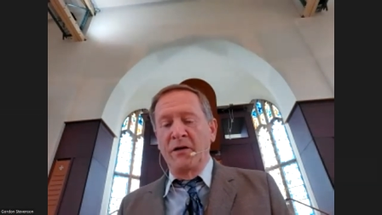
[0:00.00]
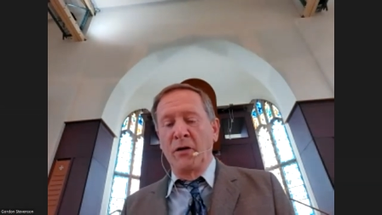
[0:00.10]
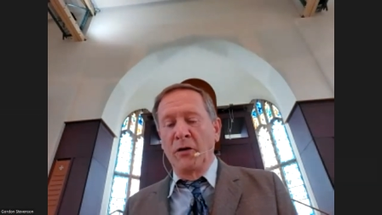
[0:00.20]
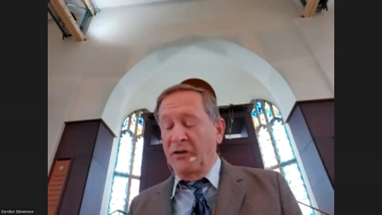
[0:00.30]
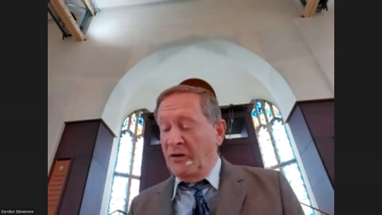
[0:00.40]

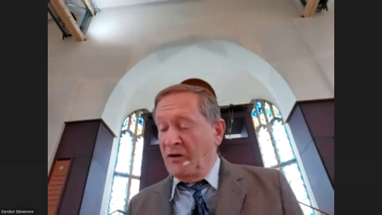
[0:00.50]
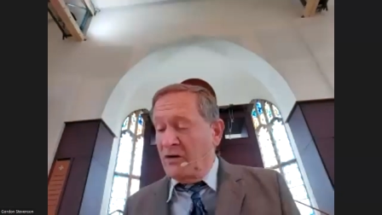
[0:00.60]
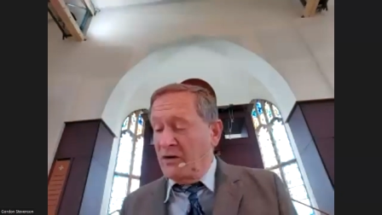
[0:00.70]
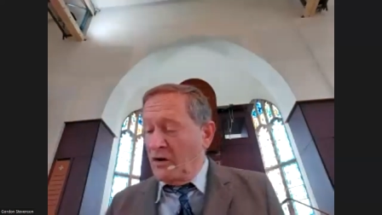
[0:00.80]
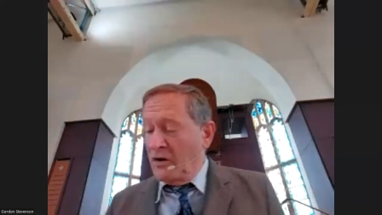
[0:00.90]
not
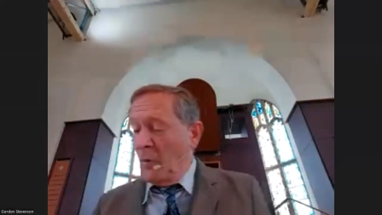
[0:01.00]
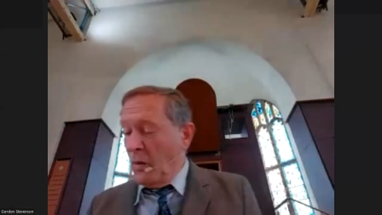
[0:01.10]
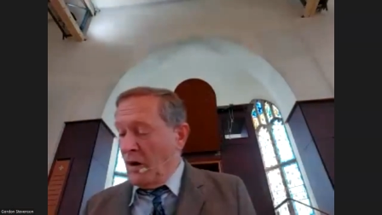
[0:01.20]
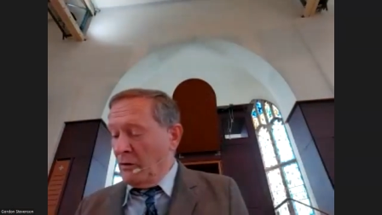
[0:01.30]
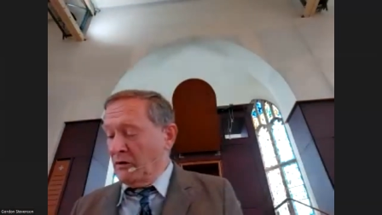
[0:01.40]
a
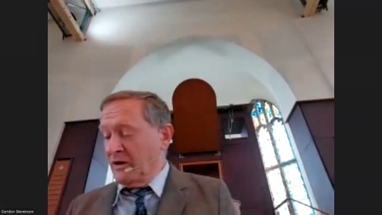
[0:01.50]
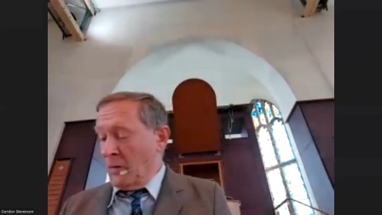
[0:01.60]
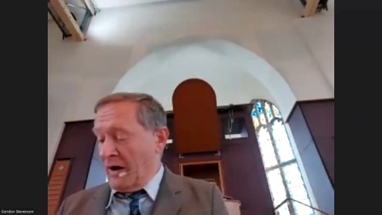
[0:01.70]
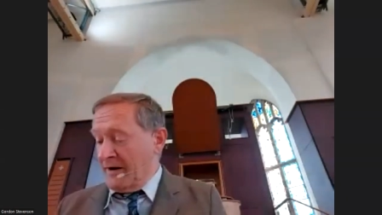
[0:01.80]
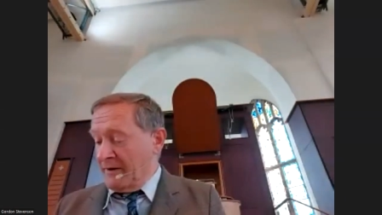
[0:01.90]
worldly
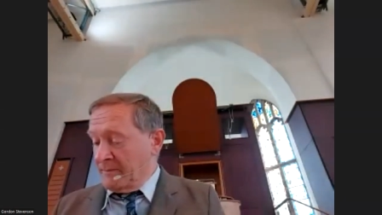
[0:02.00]
one.